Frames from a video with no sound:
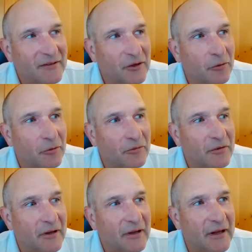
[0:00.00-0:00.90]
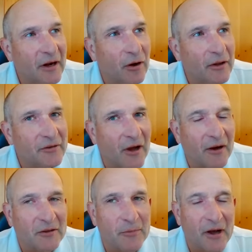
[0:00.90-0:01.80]
So you know, I've
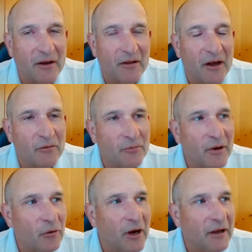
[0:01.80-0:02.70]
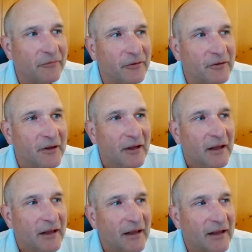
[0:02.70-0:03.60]
talked about it a lot with my wife, and
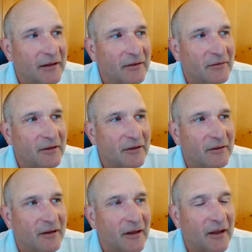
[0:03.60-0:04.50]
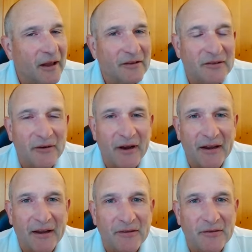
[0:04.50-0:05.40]
and as the
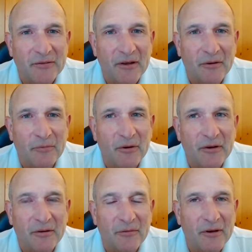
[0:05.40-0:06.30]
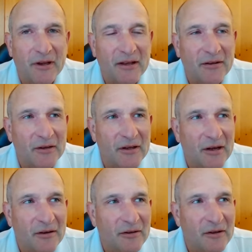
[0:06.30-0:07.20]
grandkids were were getting you
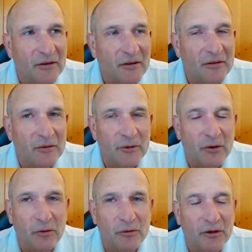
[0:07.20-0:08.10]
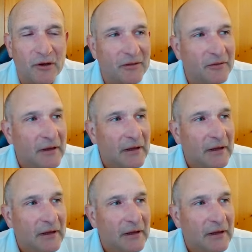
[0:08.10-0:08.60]
know a little bit older and.